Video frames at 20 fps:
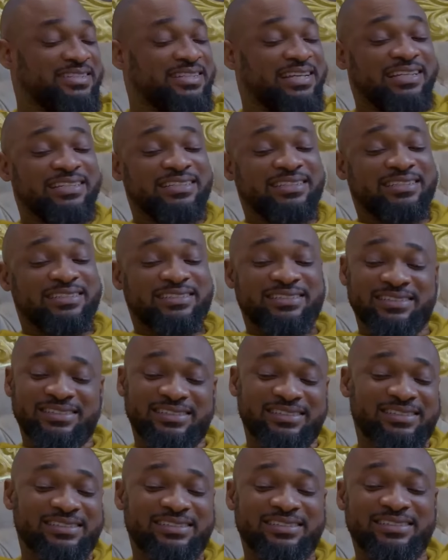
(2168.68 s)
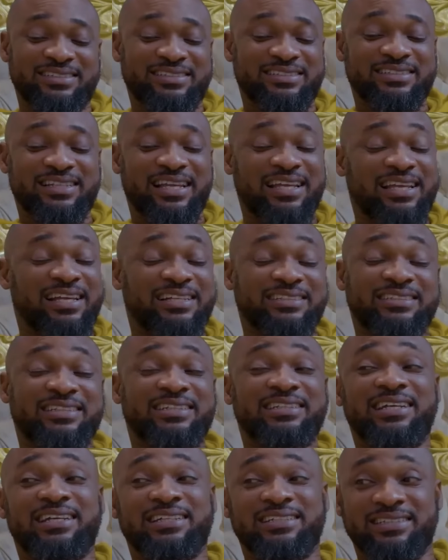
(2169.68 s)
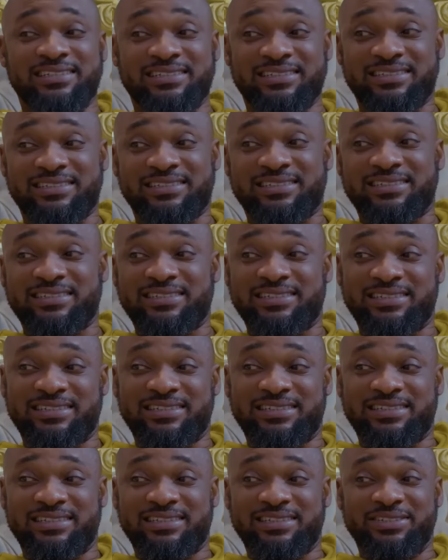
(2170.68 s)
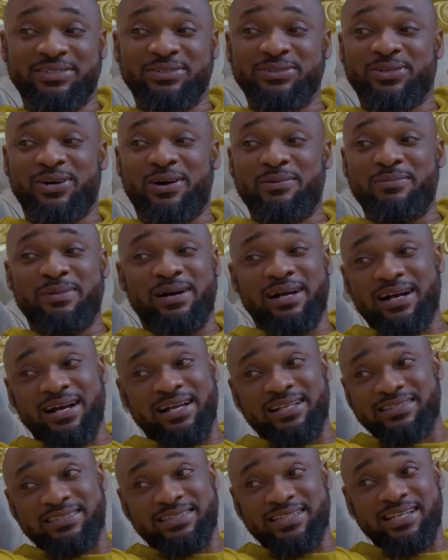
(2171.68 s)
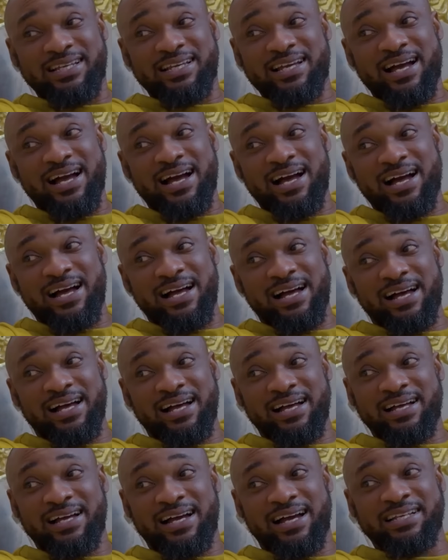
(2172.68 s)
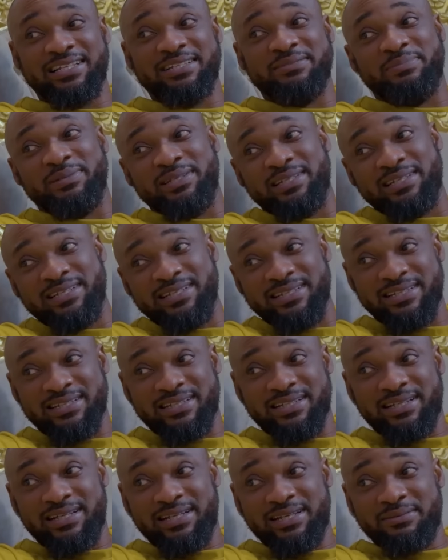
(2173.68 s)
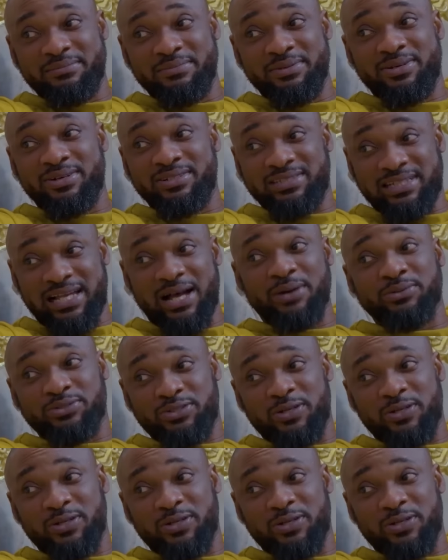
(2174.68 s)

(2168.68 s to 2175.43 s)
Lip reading: Daddy, see, this thing that you're saying like this, you come back and say, ah, I did been. Because I will